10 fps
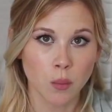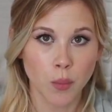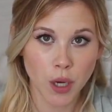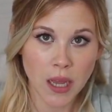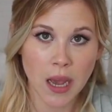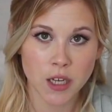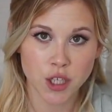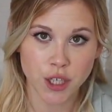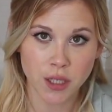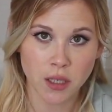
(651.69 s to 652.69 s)
put it
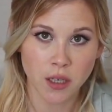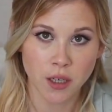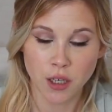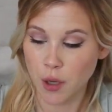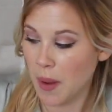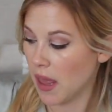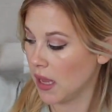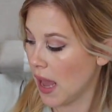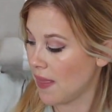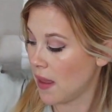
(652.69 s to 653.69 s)
under your
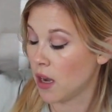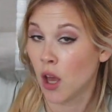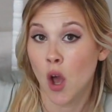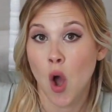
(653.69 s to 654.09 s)
belly and then